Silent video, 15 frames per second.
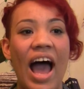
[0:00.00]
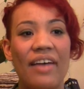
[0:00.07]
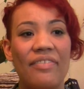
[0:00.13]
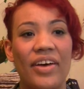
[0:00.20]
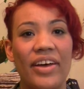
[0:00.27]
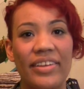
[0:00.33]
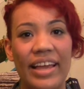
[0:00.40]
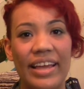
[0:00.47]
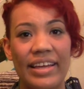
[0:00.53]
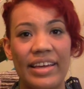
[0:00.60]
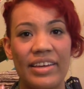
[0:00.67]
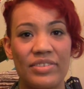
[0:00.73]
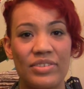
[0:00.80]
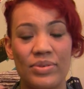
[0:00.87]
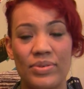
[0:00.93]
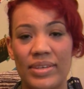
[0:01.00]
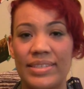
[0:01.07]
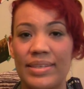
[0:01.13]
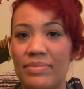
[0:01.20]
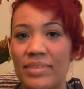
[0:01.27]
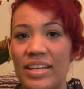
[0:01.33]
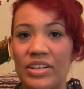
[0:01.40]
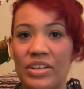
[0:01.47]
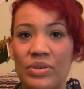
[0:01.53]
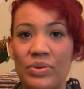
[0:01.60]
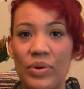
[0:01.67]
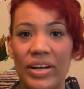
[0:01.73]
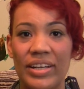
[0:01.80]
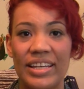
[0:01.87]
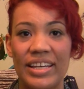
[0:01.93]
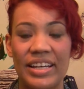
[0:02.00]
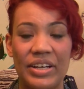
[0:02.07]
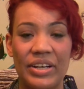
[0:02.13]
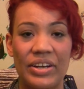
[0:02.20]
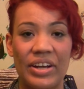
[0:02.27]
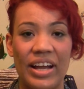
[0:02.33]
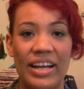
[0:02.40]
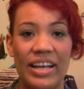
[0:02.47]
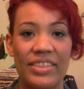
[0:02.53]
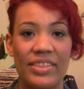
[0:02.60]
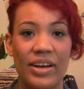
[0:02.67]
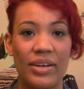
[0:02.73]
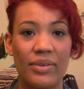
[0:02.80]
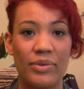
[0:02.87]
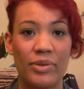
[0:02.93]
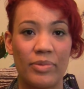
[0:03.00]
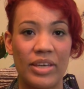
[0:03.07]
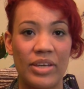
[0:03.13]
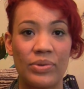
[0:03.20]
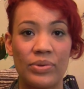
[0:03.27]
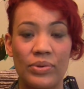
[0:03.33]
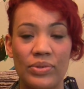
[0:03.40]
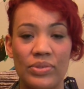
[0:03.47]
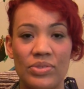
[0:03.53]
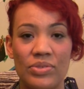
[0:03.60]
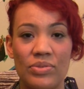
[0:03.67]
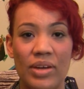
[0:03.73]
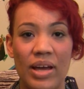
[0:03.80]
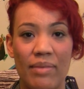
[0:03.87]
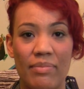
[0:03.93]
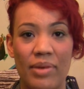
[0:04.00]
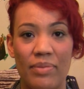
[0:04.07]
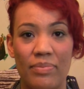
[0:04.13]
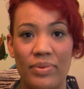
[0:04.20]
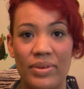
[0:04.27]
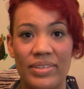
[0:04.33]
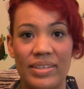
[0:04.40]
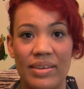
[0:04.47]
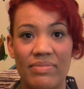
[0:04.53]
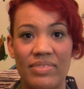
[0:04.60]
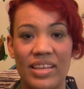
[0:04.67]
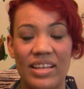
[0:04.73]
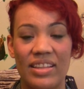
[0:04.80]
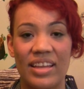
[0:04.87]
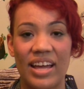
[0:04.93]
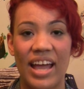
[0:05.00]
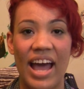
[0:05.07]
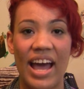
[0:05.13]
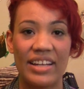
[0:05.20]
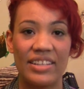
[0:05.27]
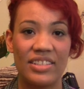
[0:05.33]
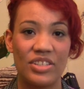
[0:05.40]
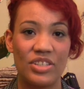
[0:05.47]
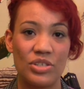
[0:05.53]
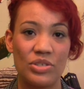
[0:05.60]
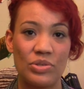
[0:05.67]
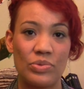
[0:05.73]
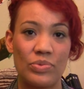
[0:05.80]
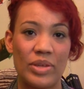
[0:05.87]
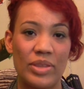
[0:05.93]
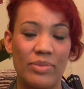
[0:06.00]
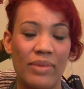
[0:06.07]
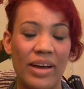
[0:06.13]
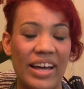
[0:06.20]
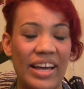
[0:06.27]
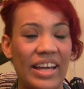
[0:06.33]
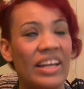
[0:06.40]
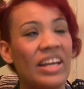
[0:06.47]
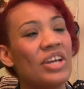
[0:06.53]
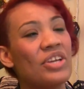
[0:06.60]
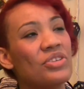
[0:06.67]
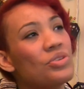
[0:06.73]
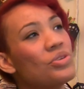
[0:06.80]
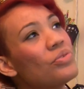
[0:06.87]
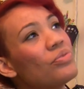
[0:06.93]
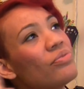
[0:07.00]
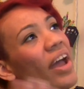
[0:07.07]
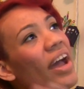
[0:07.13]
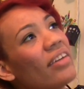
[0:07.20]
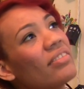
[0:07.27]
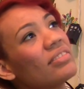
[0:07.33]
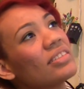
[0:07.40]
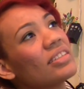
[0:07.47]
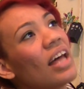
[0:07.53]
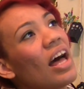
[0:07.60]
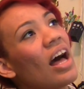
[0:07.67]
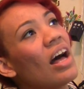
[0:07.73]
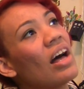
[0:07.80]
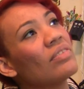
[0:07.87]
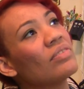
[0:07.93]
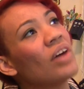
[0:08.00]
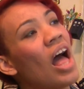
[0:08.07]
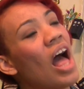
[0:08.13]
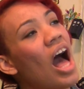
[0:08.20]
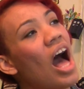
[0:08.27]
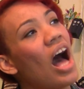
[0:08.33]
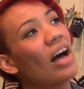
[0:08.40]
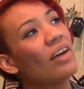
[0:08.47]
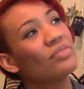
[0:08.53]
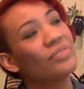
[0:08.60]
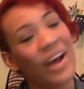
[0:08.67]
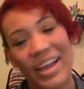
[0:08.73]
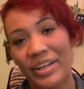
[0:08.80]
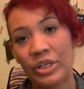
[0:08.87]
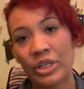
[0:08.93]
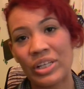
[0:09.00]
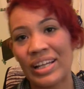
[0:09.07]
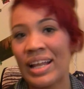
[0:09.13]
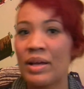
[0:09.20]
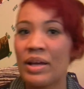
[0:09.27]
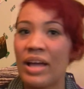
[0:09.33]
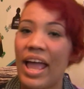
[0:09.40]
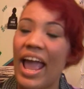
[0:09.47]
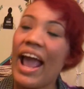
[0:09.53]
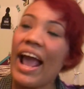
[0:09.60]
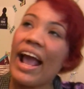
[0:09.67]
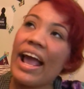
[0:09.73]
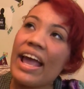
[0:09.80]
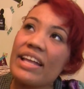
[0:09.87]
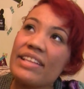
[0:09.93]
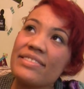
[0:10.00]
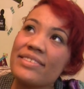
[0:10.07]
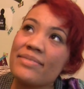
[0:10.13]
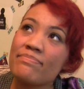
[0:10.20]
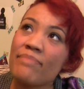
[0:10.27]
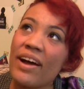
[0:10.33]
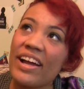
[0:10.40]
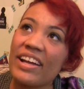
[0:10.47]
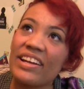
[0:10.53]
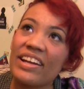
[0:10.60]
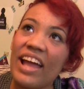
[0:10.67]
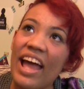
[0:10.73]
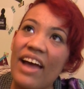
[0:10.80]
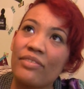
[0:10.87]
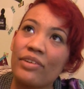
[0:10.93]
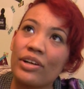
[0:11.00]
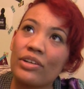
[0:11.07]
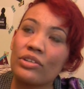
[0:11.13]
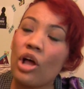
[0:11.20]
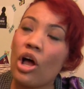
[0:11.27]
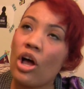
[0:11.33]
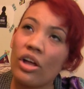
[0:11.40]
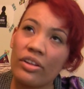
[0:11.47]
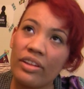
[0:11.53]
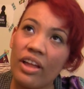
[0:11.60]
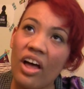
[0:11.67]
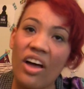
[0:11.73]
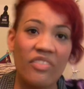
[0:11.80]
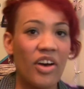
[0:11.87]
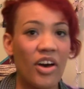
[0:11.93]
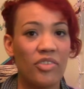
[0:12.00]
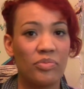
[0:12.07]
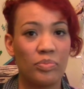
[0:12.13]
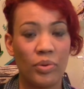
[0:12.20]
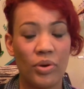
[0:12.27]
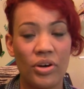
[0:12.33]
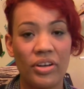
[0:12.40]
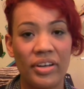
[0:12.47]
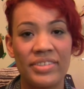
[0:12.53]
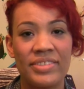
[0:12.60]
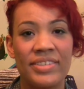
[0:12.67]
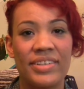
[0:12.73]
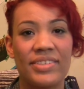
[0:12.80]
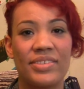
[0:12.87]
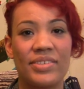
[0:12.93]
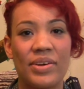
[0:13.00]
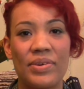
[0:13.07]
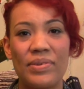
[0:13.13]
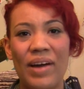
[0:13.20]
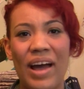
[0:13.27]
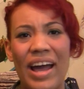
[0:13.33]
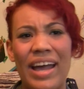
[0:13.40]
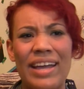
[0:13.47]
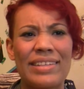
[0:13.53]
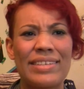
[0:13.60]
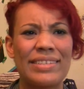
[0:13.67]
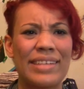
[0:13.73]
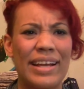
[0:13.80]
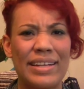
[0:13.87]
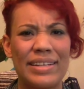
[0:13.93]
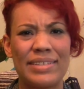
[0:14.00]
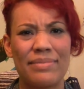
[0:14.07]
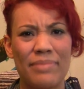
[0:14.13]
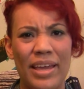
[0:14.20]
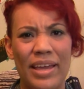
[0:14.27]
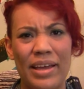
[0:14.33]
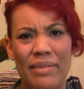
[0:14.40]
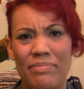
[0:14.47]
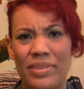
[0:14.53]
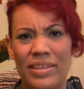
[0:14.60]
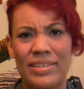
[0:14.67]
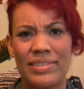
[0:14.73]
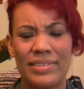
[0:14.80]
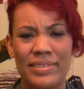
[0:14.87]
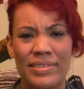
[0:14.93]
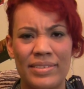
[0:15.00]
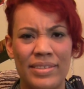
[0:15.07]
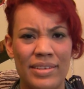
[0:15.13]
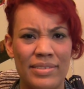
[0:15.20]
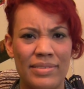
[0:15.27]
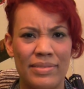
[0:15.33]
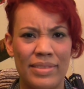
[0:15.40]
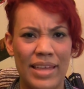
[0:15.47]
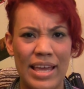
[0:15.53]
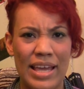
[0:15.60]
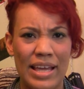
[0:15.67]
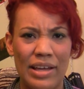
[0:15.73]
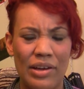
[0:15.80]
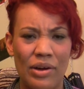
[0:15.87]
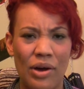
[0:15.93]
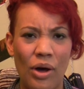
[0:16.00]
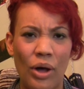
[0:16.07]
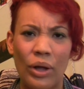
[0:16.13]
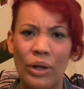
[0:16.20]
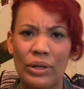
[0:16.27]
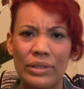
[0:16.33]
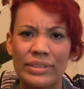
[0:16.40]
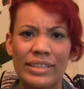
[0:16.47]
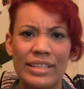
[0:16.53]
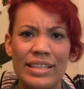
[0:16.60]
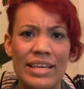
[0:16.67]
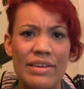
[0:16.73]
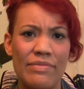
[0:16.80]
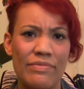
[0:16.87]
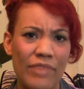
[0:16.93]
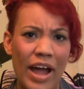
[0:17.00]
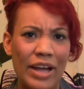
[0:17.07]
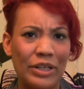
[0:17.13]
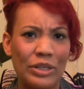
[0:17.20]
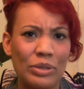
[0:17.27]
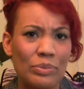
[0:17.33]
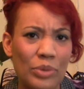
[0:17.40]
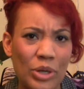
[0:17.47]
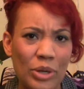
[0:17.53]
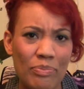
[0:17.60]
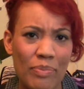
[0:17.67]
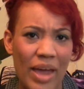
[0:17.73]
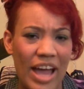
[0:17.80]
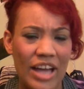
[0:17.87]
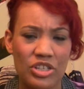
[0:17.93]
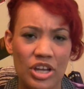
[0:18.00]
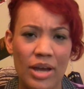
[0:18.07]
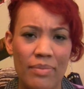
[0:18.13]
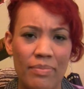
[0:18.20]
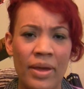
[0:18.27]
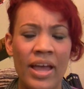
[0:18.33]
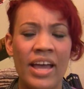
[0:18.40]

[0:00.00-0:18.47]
I felt like doing something new on here, and I thought it would be cool to come up with something that had to do with my newfound love of vinyl and my ever-long love of books. So I decided to make up this thing called the Vinyl Book Mashup.